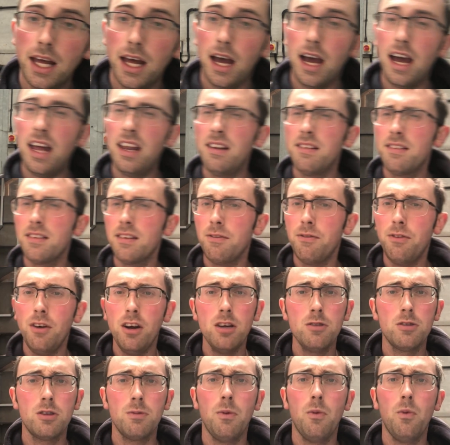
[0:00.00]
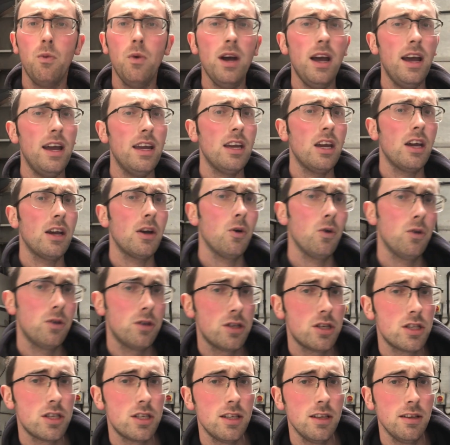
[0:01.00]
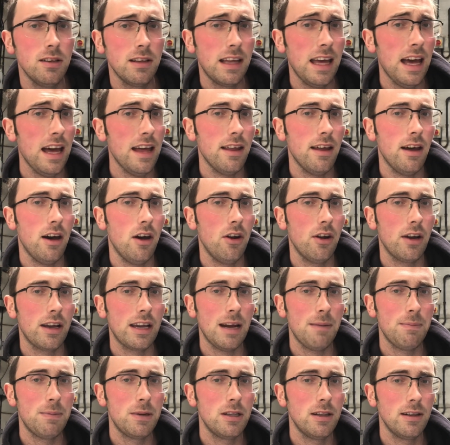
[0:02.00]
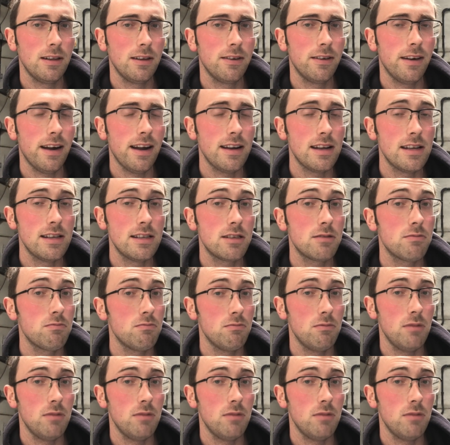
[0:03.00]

and as far as I'm aware, you could still get that on a capital grant